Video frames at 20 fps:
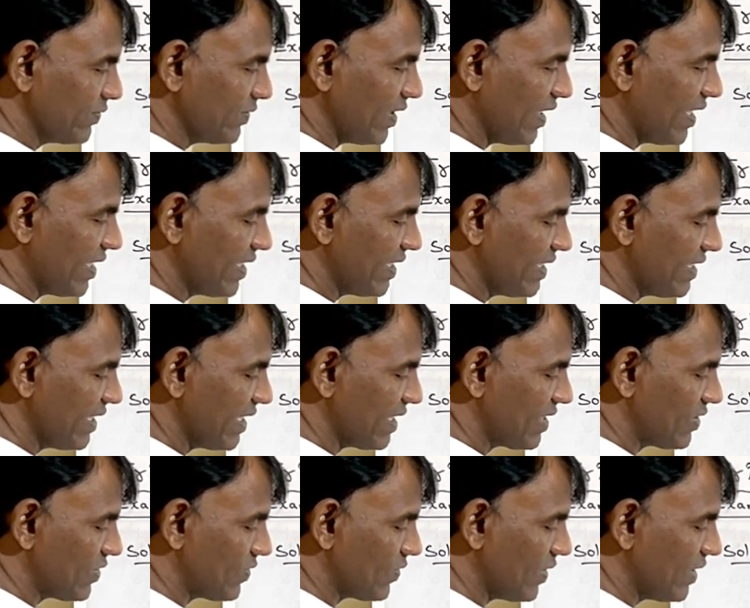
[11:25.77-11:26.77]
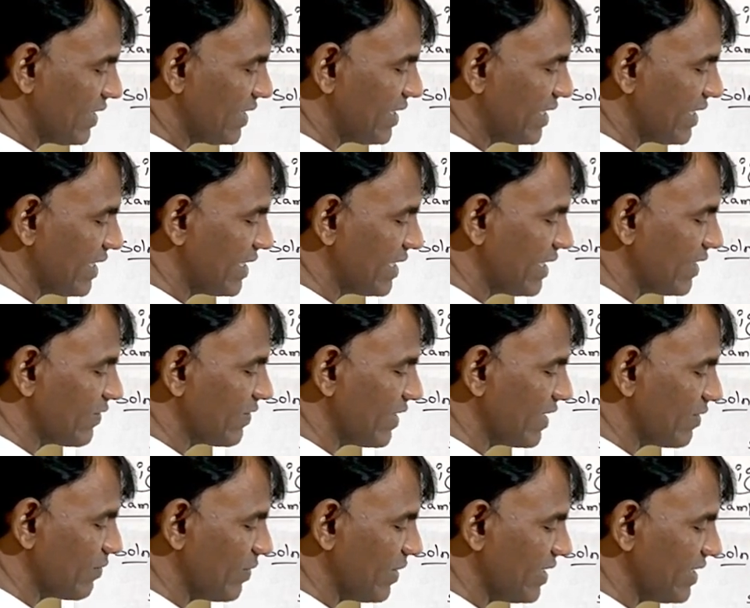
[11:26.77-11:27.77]
And here 20
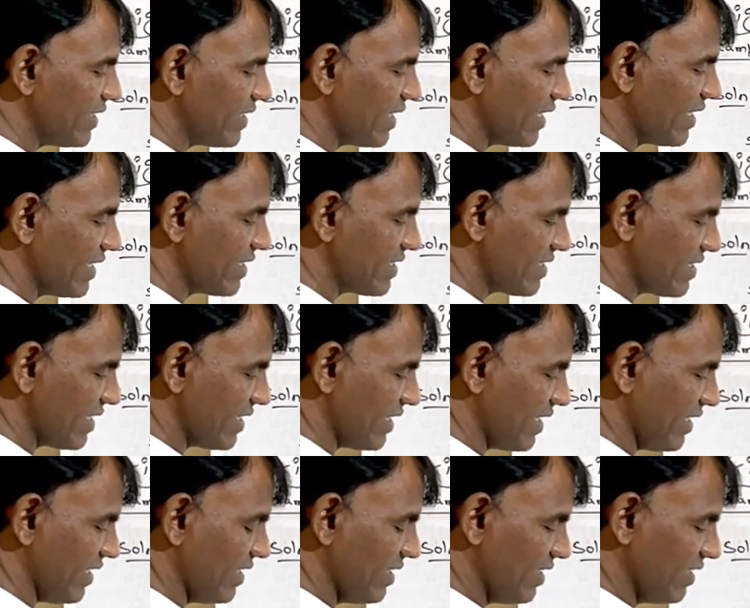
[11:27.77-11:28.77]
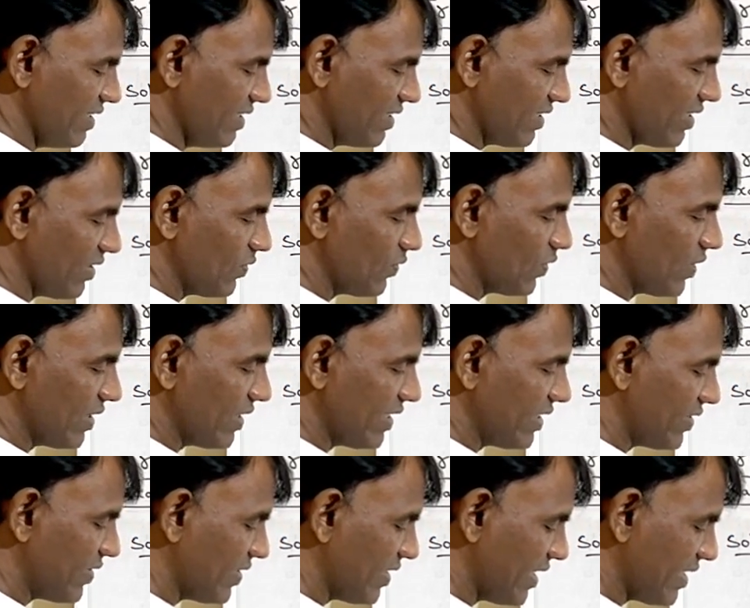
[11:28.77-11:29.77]
divided by AC. Now 1
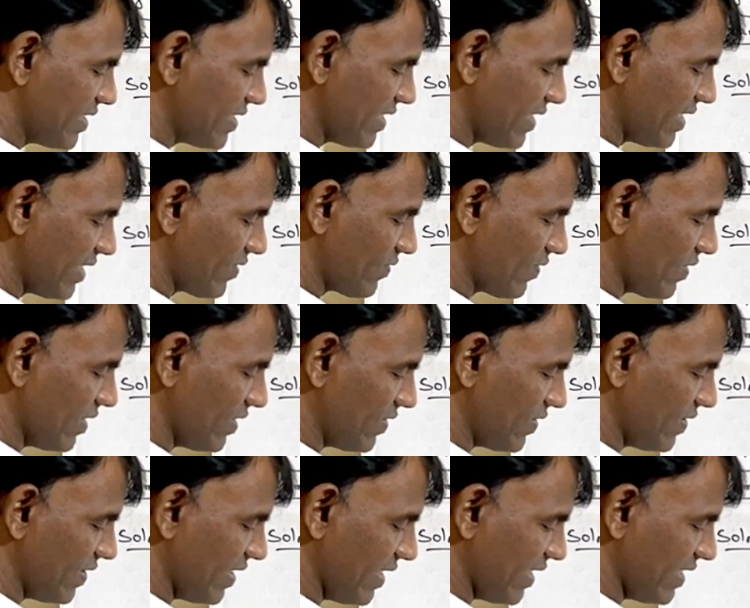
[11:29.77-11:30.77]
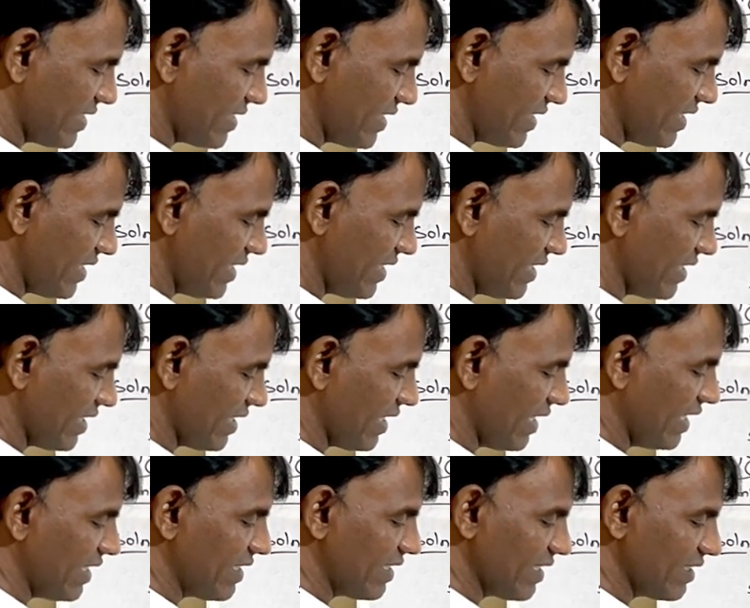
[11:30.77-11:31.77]
into AC equal to AC.
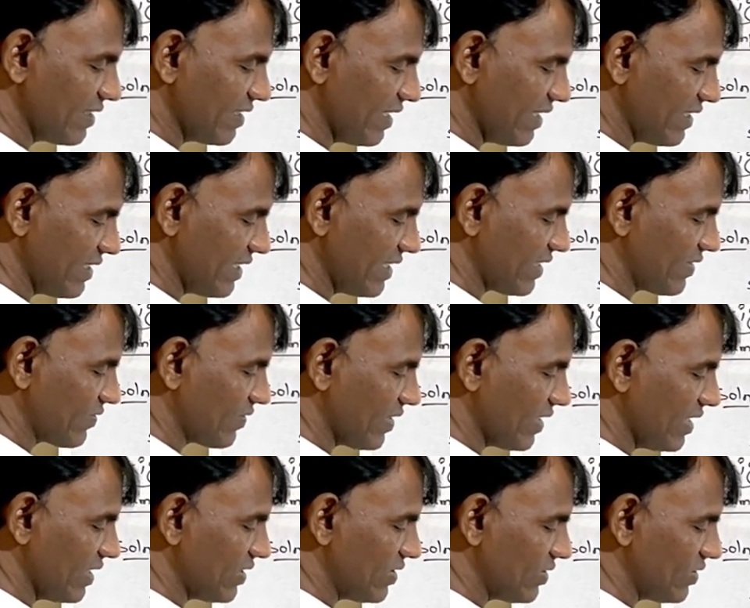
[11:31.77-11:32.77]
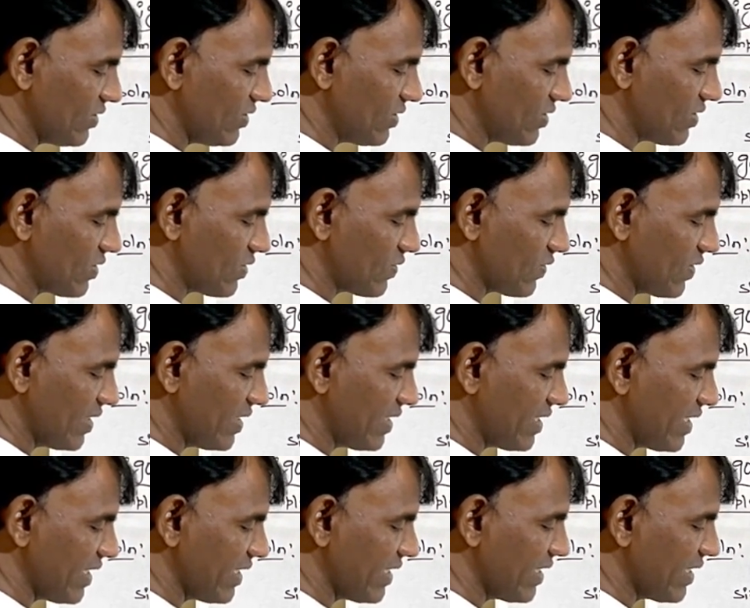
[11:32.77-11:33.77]
And that equal to
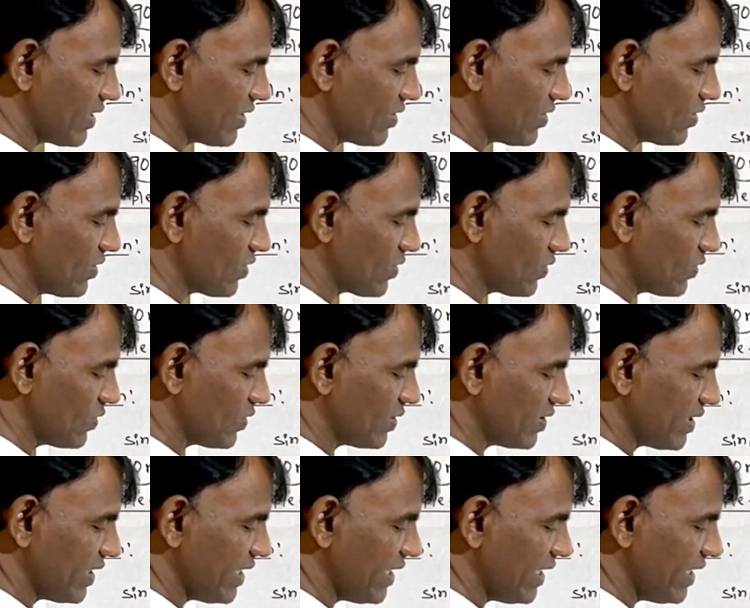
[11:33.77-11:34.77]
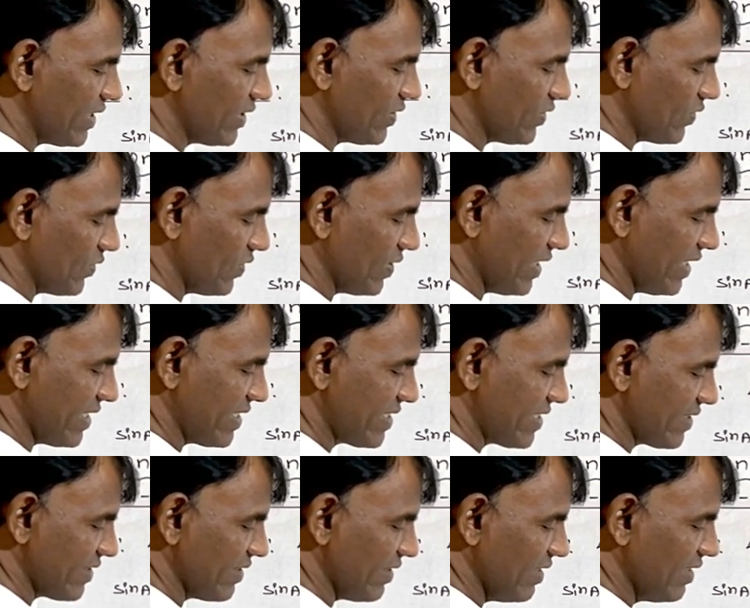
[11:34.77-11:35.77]
20 into root 3 units.
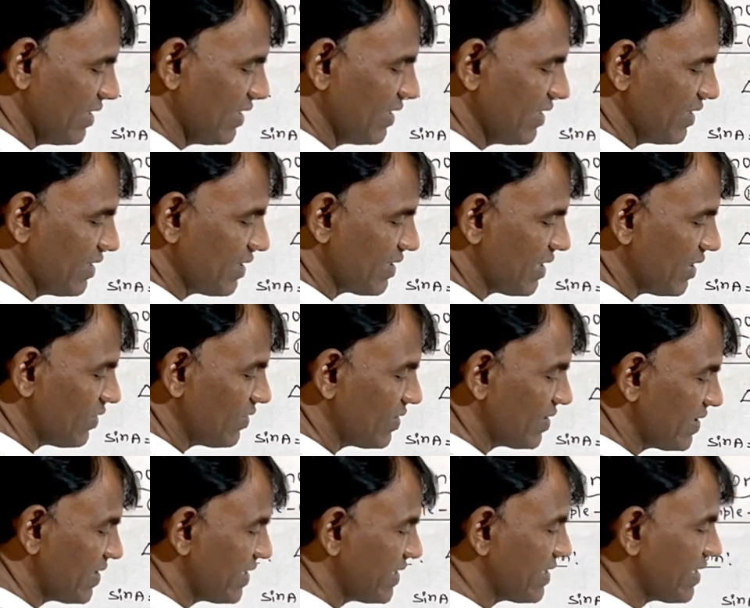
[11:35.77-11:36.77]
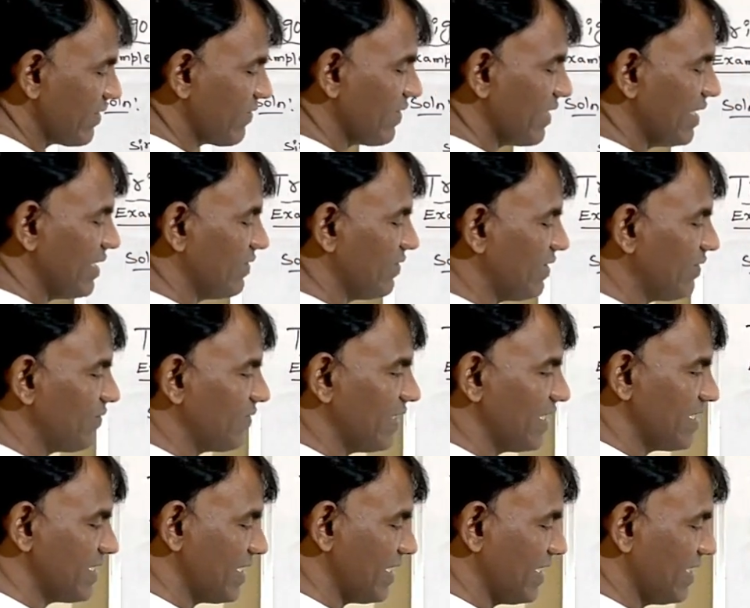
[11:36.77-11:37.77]
So now this is the value of
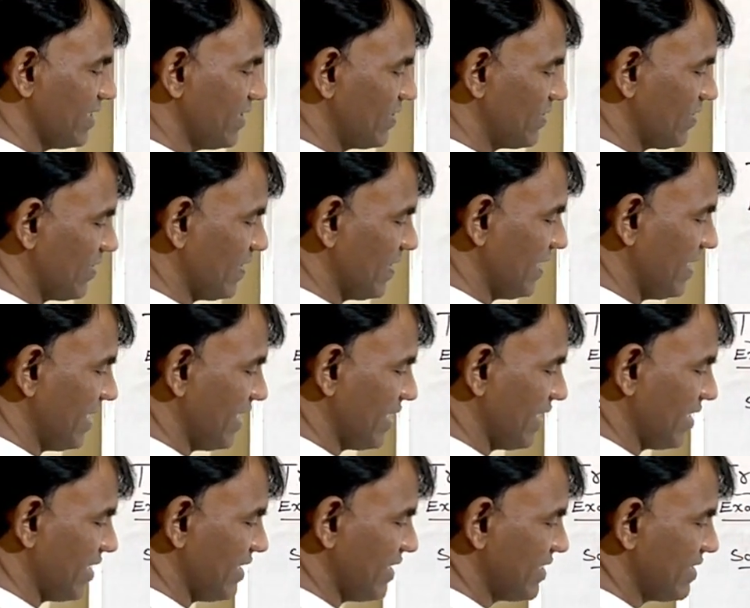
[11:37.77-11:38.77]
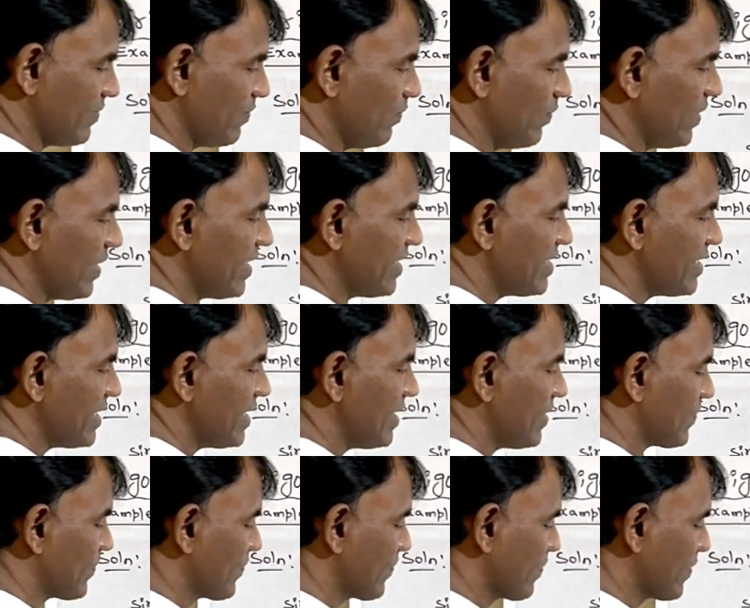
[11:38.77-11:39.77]
AC. So here it is BC.